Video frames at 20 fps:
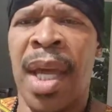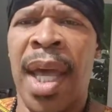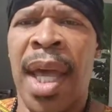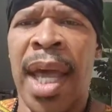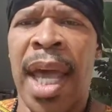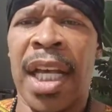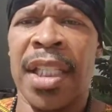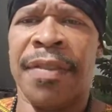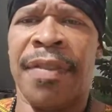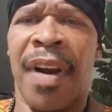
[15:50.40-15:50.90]

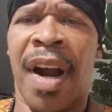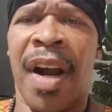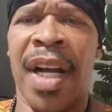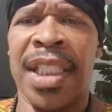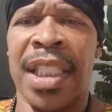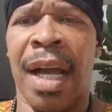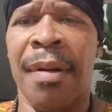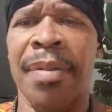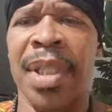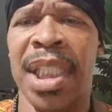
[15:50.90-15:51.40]
As far
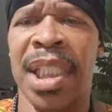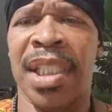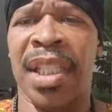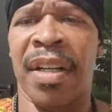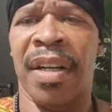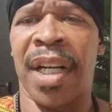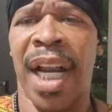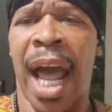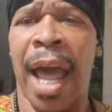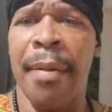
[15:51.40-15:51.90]
as I'm
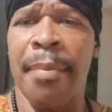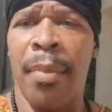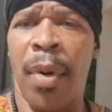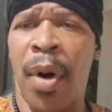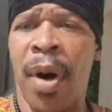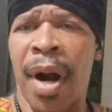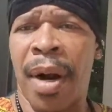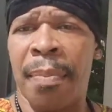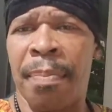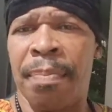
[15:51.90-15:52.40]
concerned, I'm
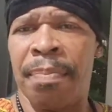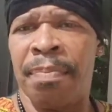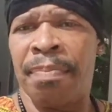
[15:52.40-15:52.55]
more.